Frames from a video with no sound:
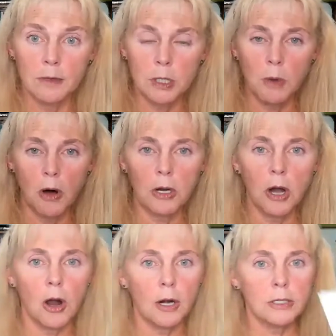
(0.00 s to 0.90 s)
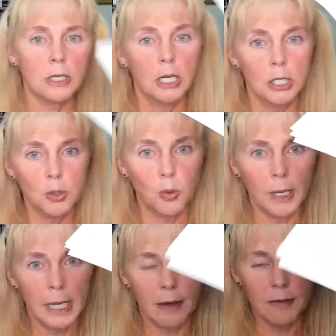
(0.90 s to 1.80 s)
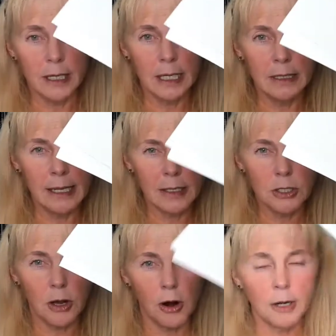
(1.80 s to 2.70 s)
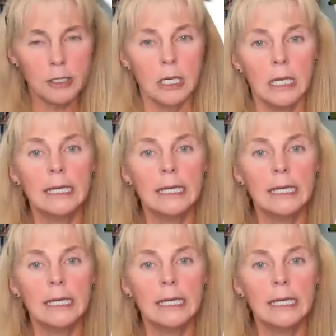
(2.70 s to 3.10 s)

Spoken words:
the small cards, 20 of the index cards.